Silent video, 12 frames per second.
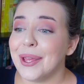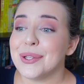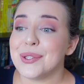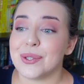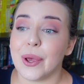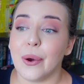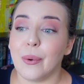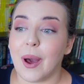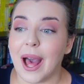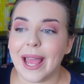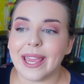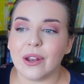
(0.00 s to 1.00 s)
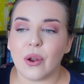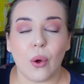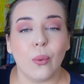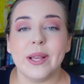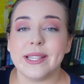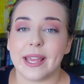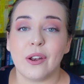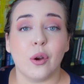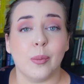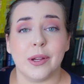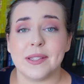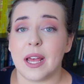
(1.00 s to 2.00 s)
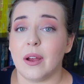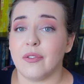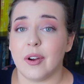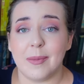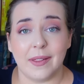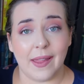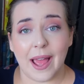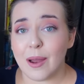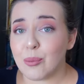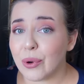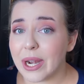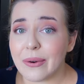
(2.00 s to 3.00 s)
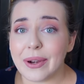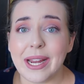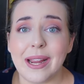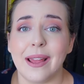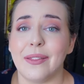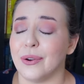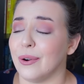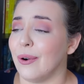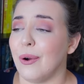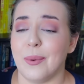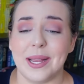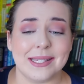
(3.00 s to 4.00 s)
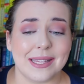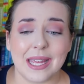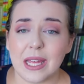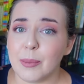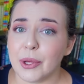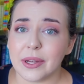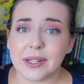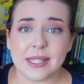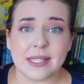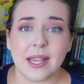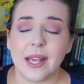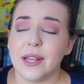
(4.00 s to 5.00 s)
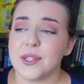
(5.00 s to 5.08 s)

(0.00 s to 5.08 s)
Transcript: So I can always get her books out from the library. There are always ebooks.